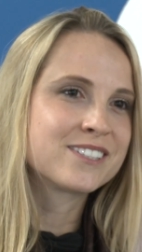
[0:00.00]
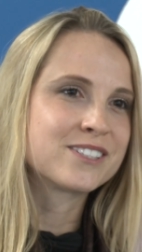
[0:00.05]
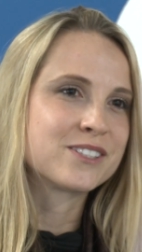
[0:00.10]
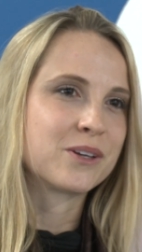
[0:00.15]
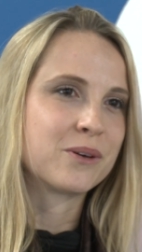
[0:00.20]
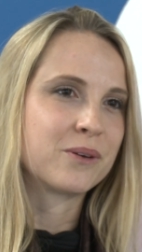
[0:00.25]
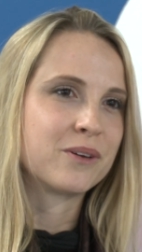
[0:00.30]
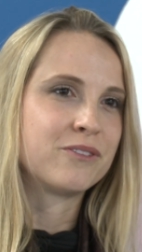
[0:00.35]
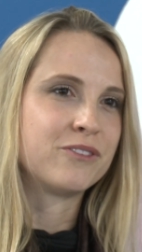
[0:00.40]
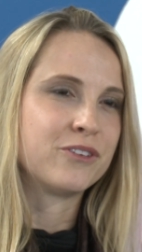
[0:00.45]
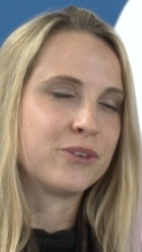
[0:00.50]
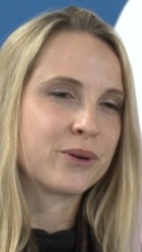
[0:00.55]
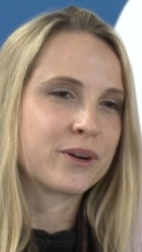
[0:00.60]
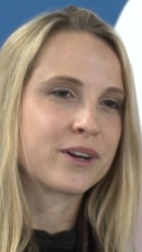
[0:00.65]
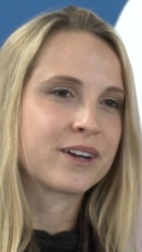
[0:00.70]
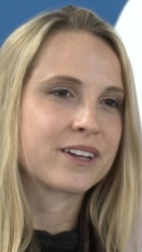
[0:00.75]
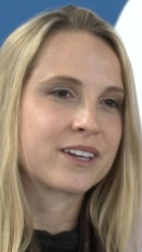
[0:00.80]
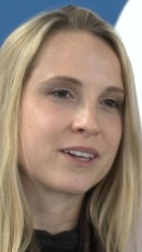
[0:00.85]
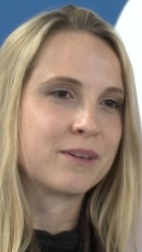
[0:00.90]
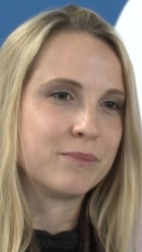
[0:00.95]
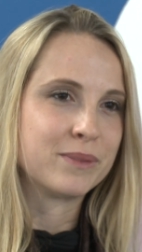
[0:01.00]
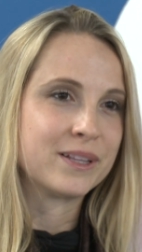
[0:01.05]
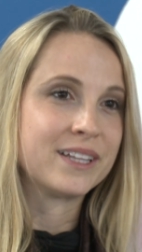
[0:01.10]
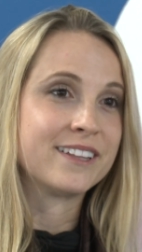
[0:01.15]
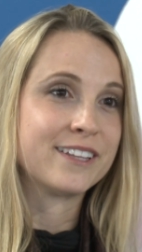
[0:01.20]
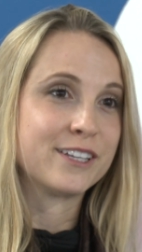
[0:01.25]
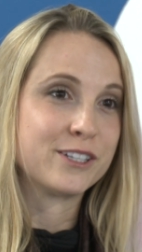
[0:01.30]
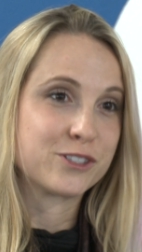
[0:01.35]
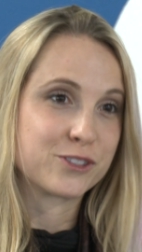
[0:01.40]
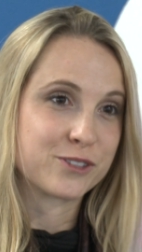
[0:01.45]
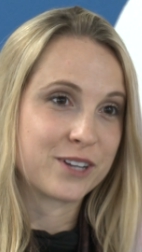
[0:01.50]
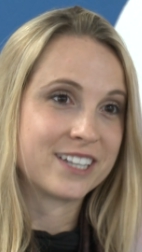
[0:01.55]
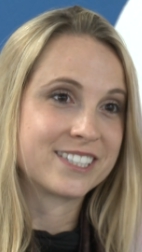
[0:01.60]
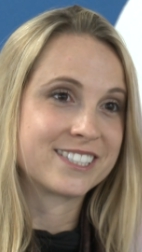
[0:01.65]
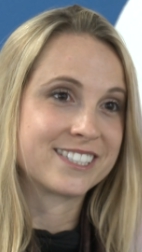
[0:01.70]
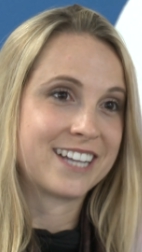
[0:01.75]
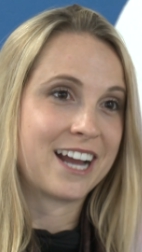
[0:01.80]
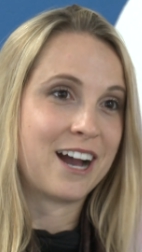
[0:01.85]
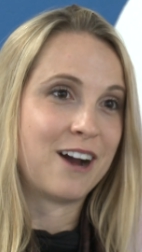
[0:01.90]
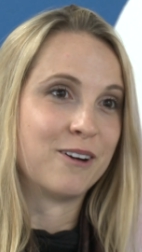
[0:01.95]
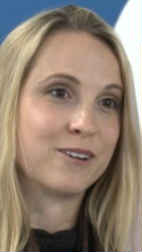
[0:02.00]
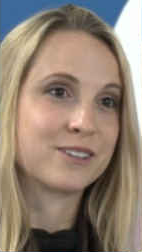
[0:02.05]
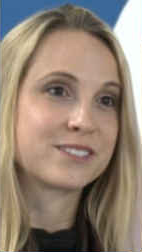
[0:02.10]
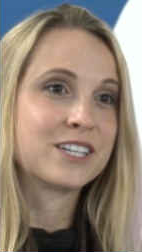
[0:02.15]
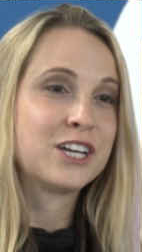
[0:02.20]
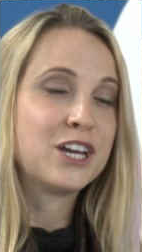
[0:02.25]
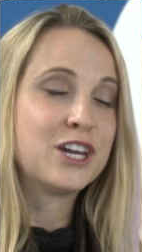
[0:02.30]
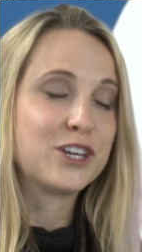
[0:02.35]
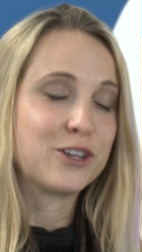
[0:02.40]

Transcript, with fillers: So if you're completely stressed out,